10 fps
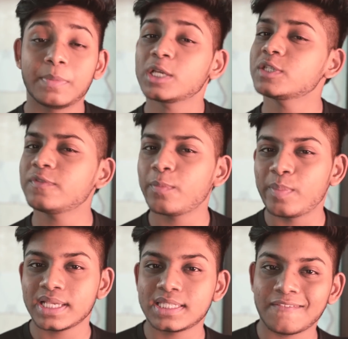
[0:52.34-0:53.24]
because of the
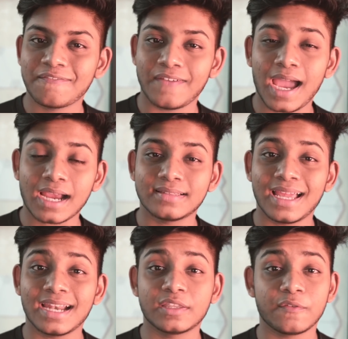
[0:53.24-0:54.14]
basic fact
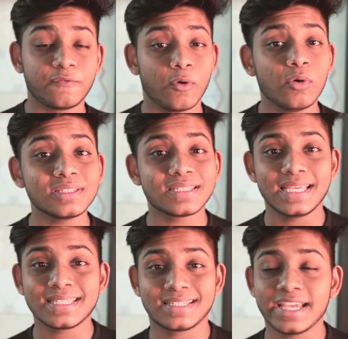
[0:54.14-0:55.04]
that the phones
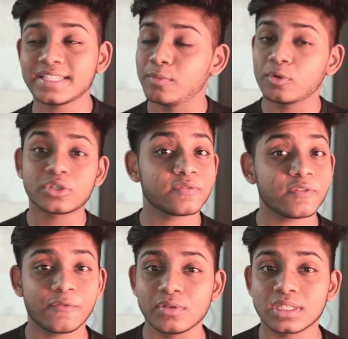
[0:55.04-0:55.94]
these days, most
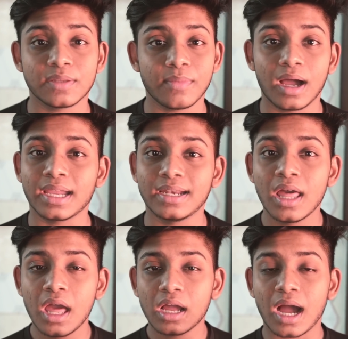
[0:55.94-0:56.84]
of the phones in the market
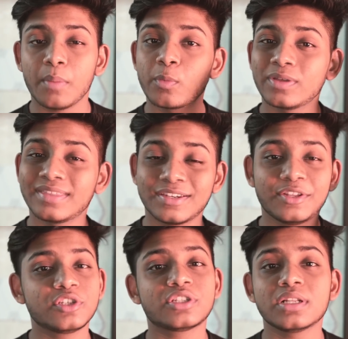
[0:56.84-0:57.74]
come with
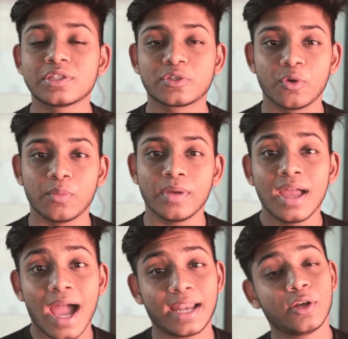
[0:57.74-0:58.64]
digital zoom
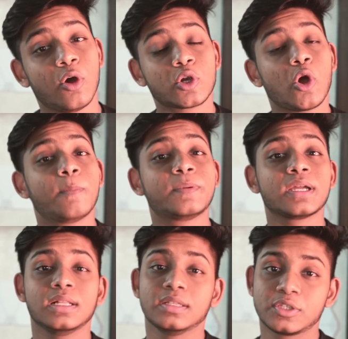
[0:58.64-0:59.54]
and not
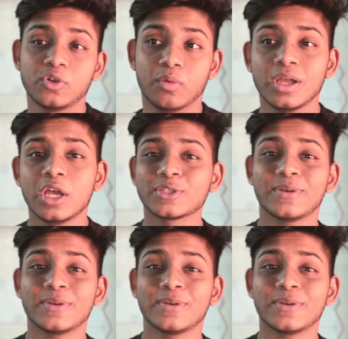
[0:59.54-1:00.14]
optical zoom.